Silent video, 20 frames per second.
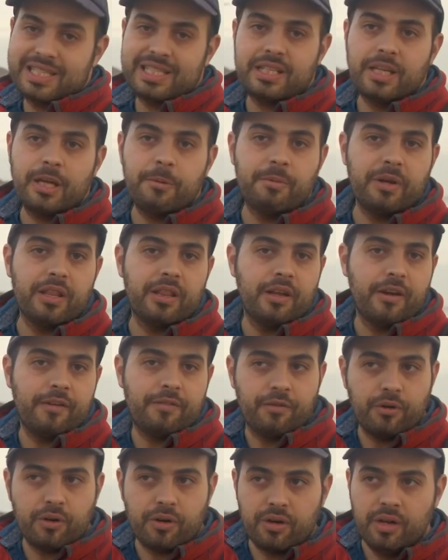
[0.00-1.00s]
steep, and
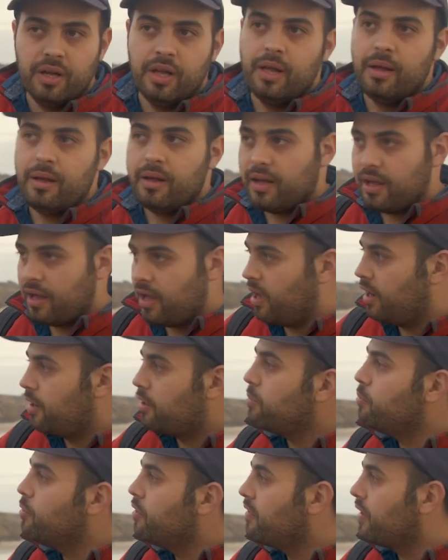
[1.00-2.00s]
therefore
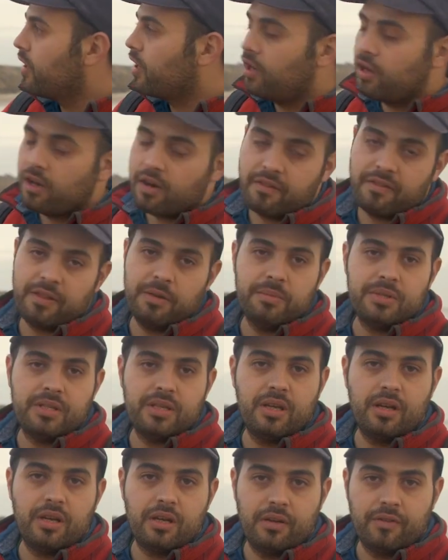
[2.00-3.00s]
removing a lot of the
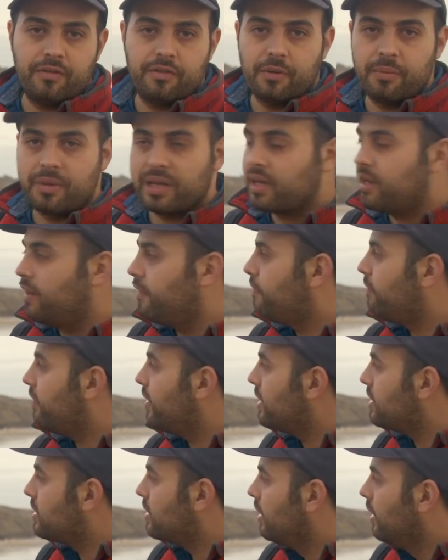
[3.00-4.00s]
material from the cliff
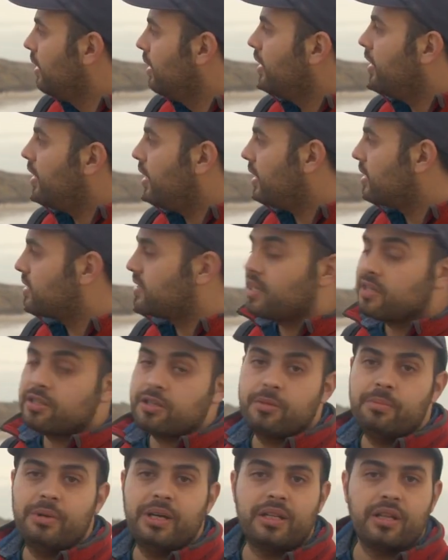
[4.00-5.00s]
face,
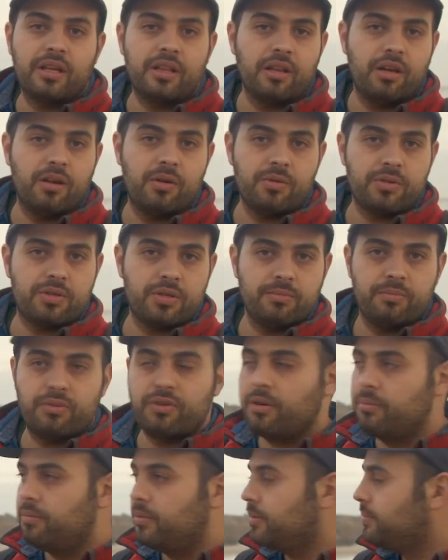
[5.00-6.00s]
exacerbating the erosion
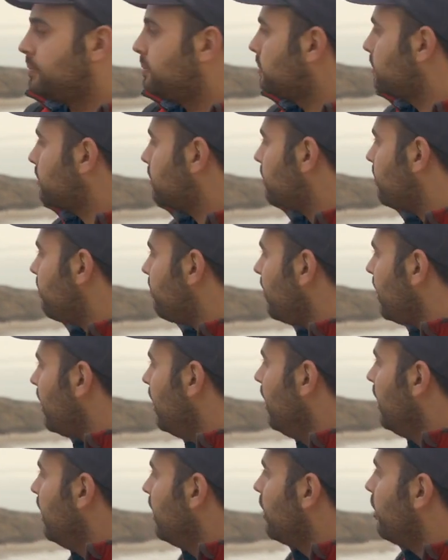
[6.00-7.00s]
problem.
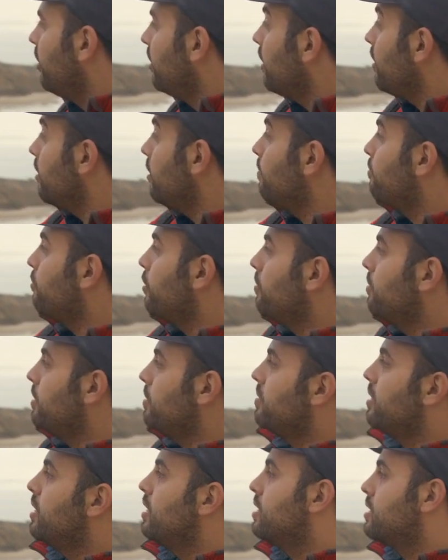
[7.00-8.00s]
Now another
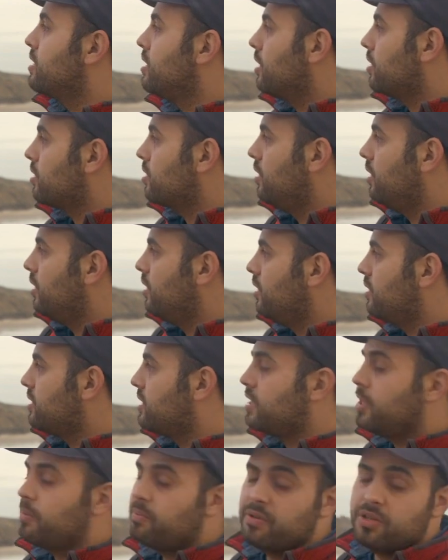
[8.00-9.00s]
problem here is actually the
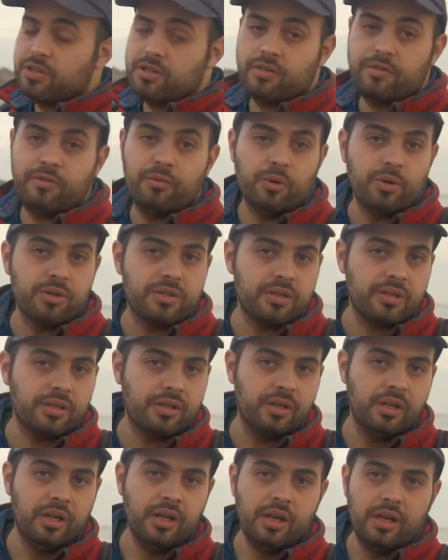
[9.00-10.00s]
seepage of water
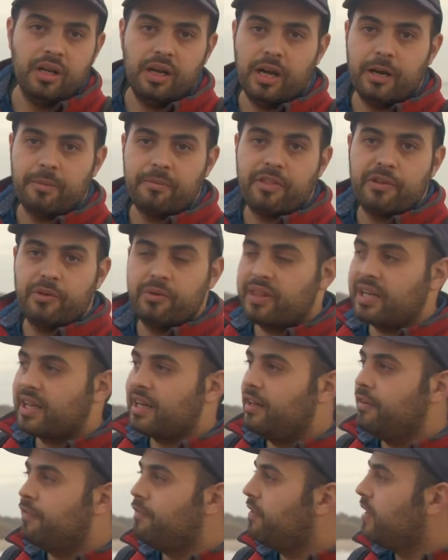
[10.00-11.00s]
through the
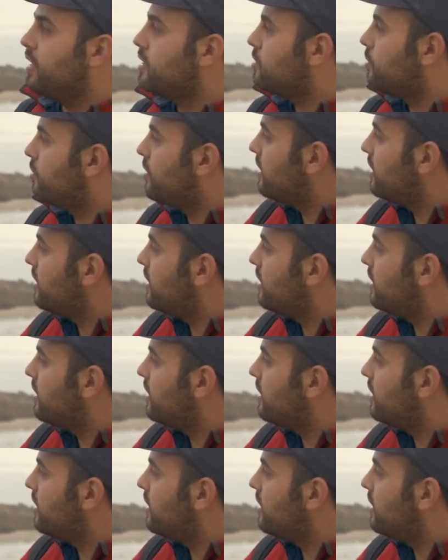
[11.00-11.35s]
cliff face. So